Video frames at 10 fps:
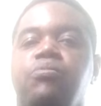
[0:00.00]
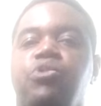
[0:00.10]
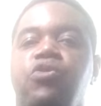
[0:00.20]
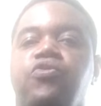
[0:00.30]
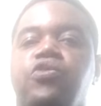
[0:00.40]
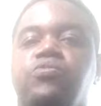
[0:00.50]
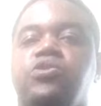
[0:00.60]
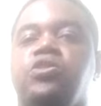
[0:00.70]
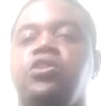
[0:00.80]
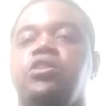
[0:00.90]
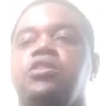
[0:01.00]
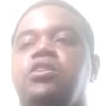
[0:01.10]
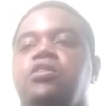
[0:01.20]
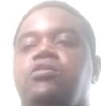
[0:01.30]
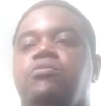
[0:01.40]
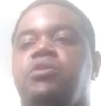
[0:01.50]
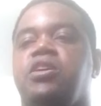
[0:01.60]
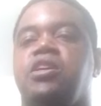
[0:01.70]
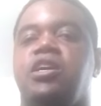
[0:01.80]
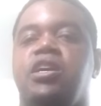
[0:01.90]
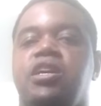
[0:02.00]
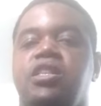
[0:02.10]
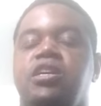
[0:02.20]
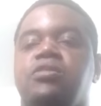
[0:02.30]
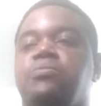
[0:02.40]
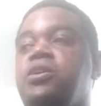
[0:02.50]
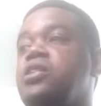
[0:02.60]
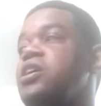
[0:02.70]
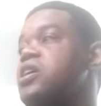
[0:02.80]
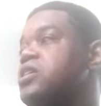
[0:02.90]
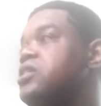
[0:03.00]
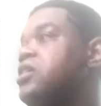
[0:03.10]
Both of them should. But yeah, it is what it is.